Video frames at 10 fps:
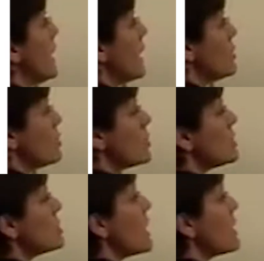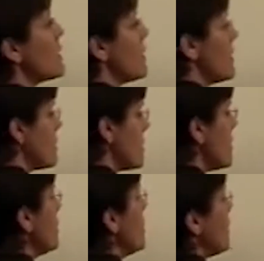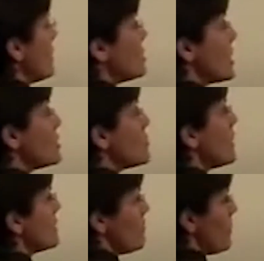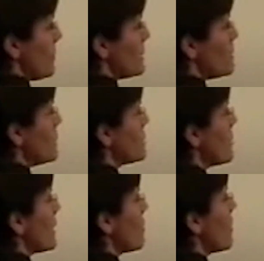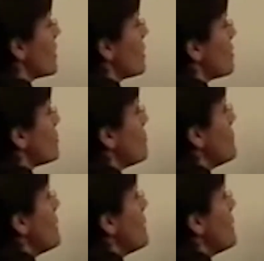And you could check this by the change of base formula. That's the best way I can think of.